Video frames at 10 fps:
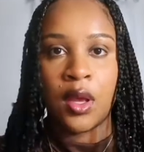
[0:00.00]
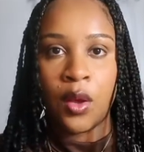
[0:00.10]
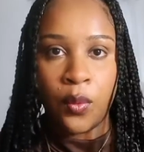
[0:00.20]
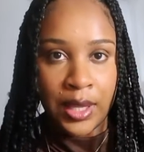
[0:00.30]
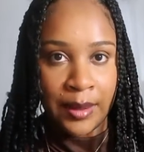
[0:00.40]

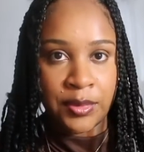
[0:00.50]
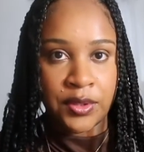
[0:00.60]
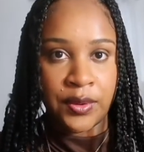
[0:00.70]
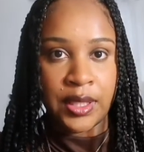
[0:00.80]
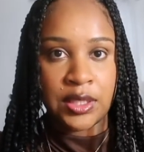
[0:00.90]
What I'm
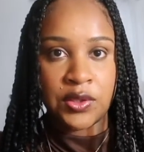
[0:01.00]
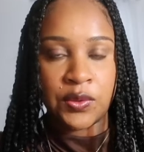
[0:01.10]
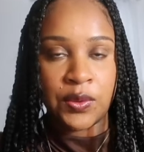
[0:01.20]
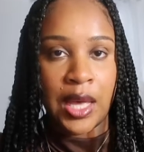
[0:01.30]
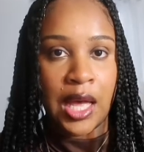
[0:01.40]
doing
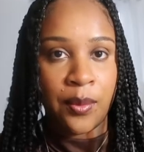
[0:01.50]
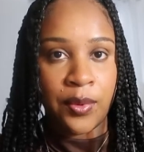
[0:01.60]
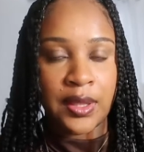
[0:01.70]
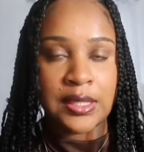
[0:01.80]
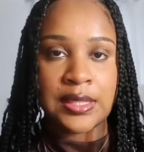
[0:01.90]
to help
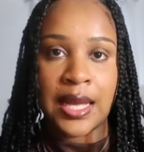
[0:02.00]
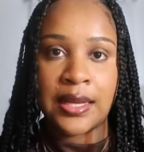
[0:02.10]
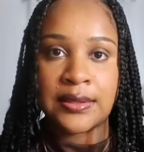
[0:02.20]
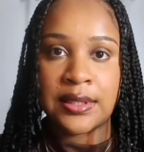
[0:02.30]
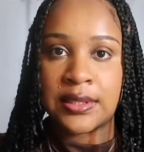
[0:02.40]
with the
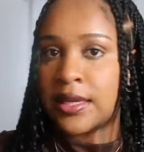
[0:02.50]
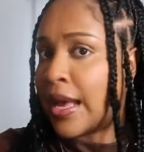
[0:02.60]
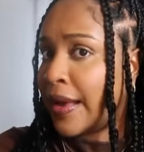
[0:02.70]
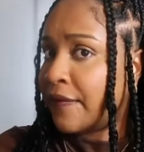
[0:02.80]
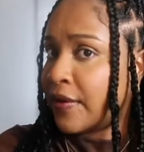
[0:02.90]
style, since
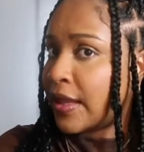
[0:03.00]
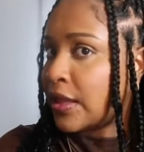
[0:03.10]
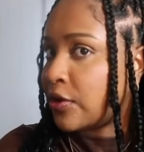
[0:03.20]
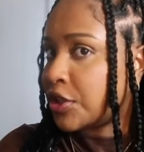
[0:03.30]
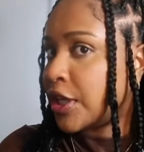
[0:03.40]
I feel like
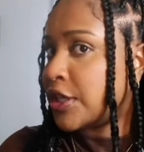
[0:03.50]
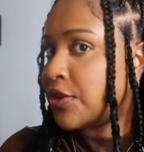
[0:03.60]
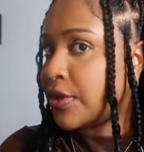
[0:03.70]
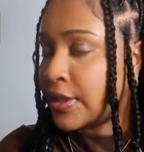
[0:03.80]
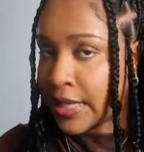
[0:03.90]
the crochet is
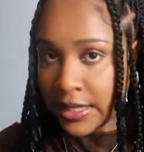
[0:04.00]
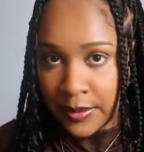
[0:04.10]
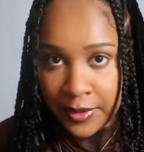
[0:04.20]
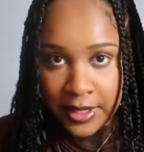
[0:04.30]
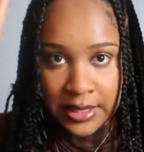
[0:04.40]
so
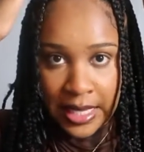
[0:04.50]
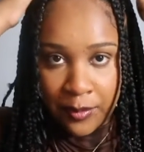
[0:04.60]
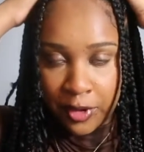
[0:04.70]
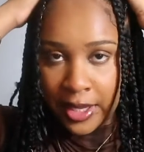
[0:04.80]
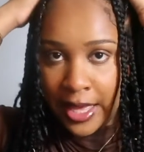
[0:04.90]
detectable, is I'm
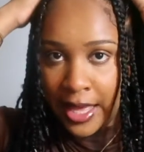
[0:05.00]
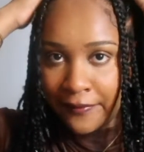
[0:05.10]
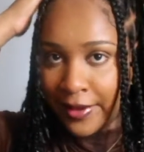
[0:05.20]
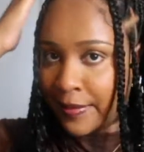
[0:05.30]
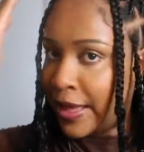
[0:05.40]
wearing a half
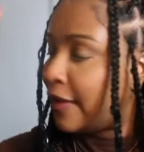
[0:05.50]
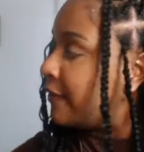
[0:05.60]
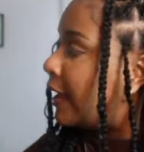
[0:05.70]
up, half